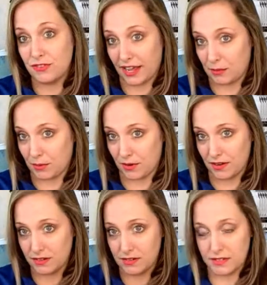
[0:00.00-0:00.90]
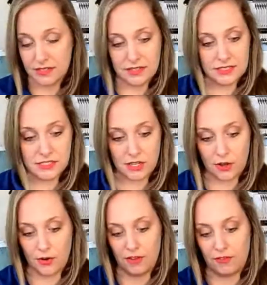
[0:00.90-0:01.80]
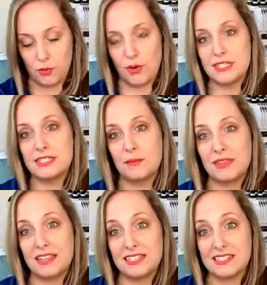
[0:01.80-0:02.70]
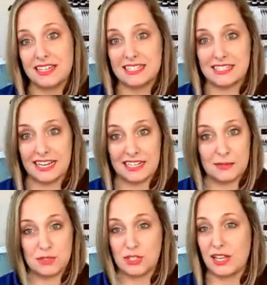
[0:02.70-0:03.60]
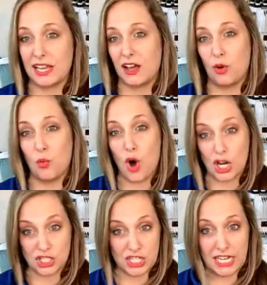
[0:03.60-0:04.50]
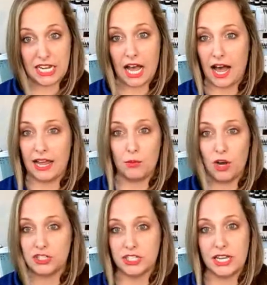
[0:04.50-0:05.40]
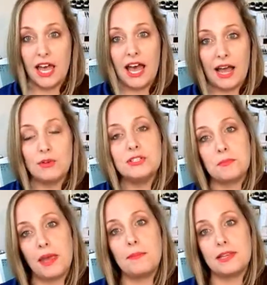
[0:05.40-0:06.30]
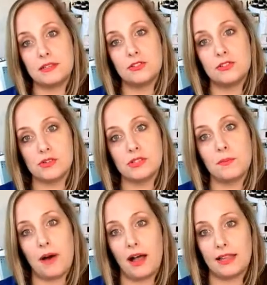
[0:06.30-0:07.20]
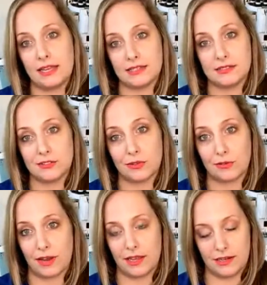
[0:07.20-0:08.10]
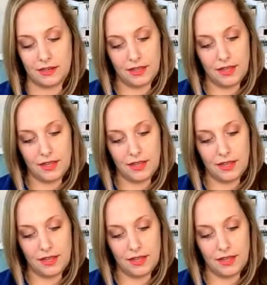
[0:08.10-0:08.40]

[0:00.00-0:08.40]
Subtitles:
fiber. So if you want something that's going to stand up to like a washing, high washing, I would maybe choose a polyester thread.